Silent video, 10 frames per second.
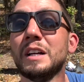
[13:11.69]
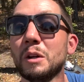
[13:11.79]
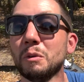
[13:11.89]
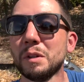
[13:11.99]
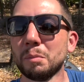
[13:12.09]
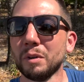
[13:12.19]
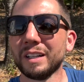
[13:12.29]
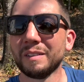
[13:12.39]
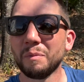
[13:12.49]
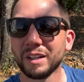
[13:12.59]
and really
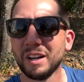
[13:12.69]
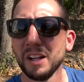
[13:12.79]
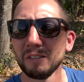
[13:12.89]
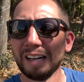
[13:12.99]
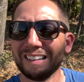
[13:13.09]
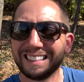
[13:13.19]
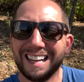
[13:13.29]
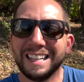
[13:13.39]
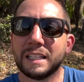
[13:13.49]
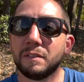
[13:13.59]
bring the color out and
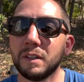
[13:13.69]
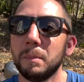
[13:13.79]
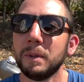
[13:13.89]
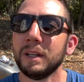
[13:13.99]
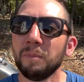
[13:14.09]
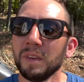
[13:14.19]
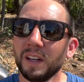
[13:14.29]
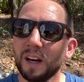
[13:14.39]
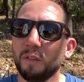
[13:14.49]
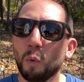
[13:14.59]
kind of give it a bit
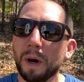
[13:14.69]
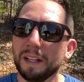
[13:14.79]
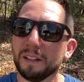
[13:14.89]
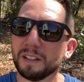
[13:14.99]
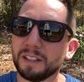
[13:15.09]
of a wet look.